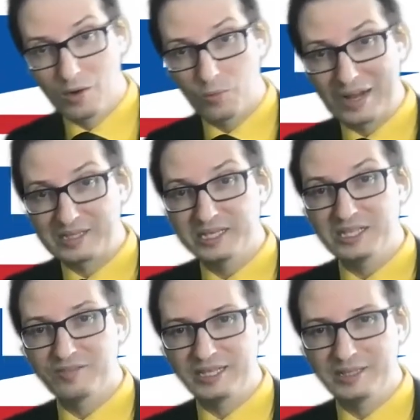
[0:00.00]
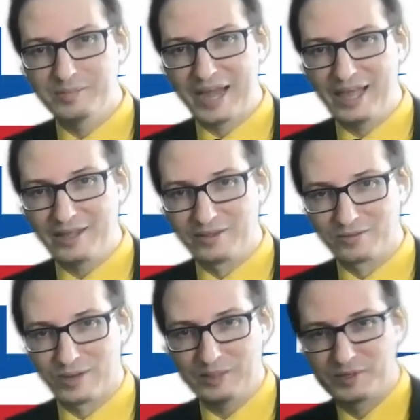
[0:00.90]
Well, t divided by n,
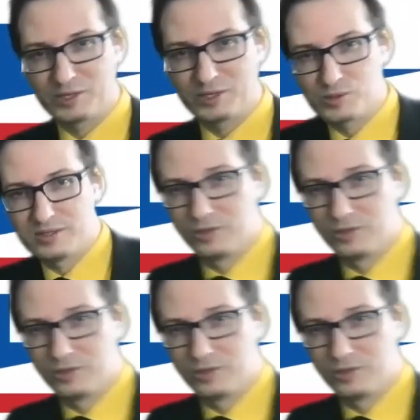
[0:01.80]
right? Because